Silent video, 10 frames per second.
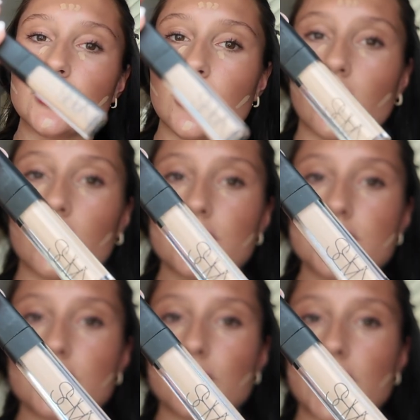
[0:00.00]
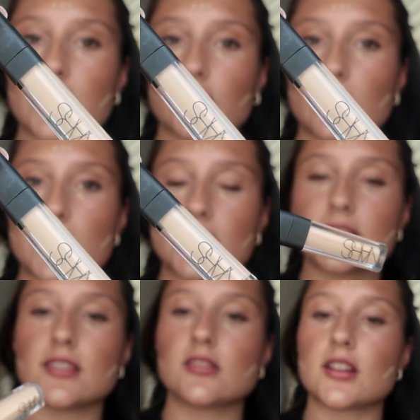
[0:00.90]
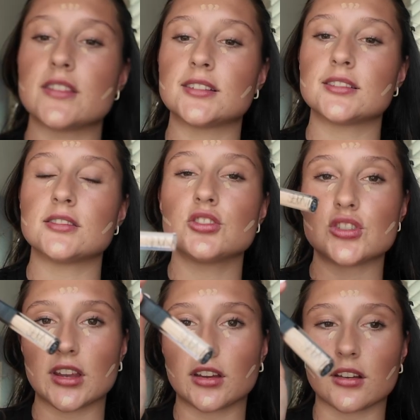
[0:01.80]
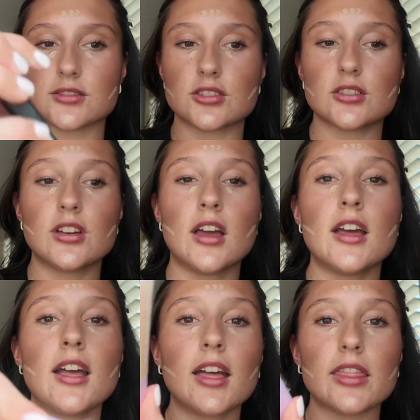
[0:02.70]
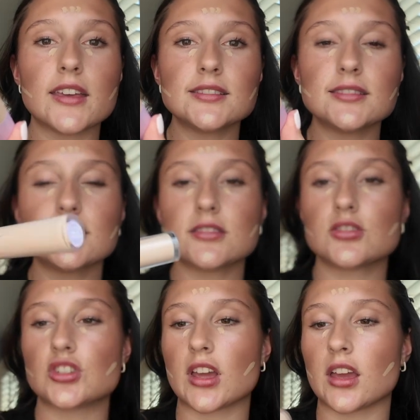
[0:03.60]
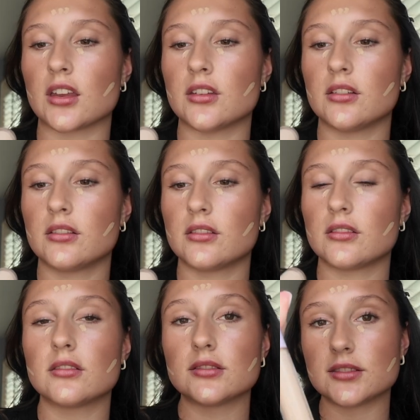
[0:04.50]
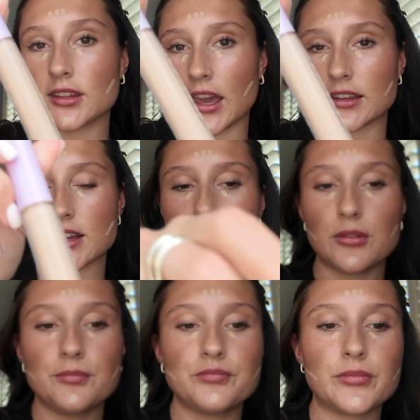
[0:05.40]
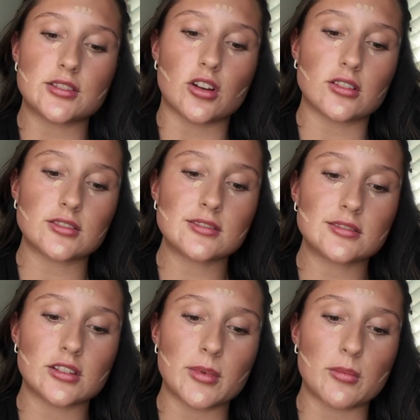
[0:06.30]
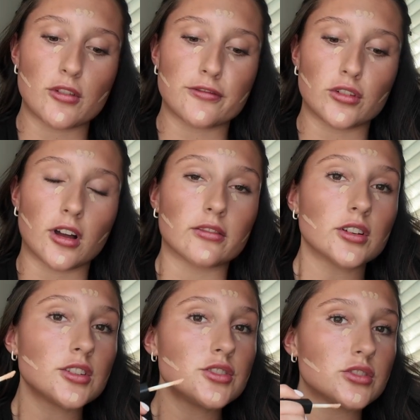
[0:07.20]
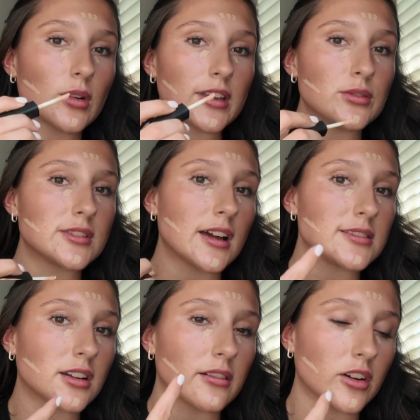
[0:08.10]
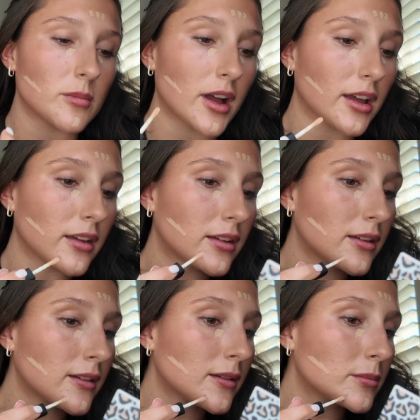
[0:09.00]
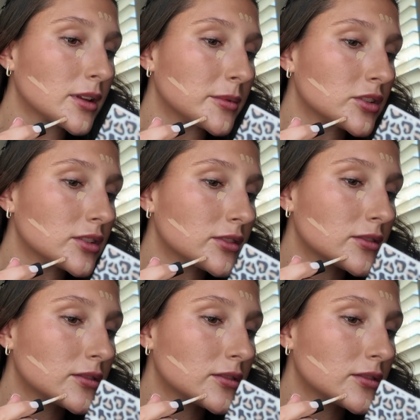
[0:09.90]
NARS Radiant Creamy Concealer, and this is in the shade Custard. This is in the shade K-Town. NARS is a little bit more full coverage, so I use that to cover up my blemishes.